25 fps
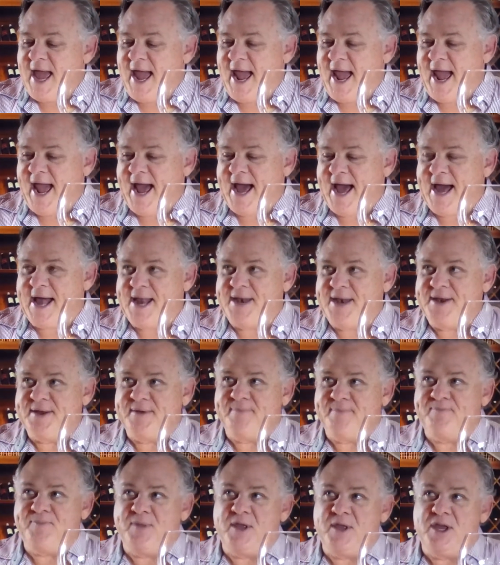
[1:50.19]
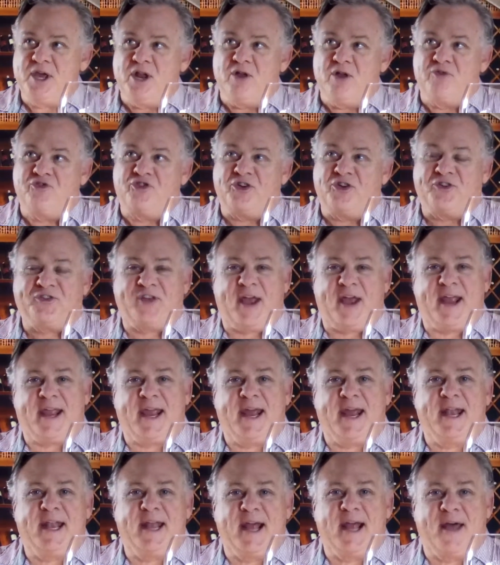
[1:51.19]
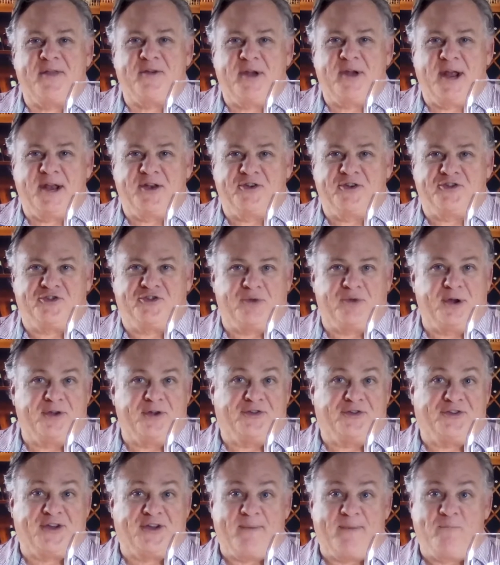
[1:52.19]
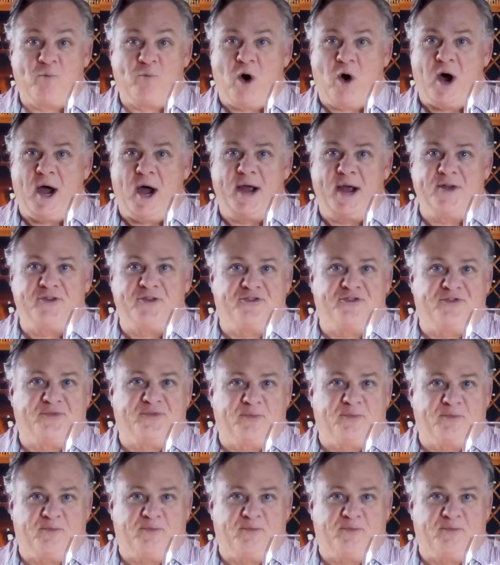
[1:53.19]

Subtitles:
And you know, just like any other industry, some wines